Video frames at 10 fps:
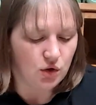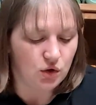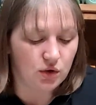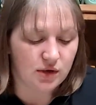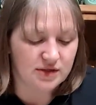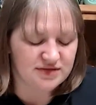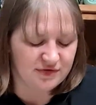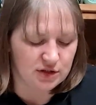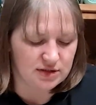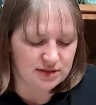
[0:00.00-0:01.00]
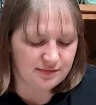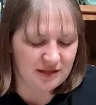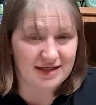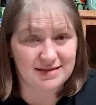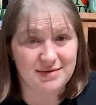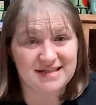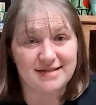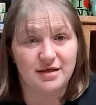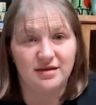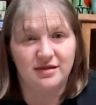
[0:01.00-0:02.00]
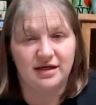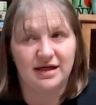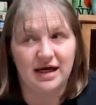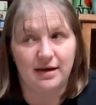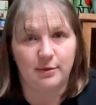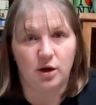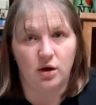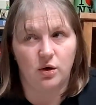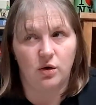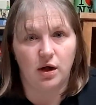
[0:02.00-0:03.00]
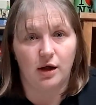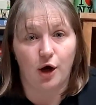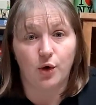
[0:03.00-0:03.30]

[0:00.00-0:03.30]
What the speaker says: Who goes first? I guess it makes the game go a lot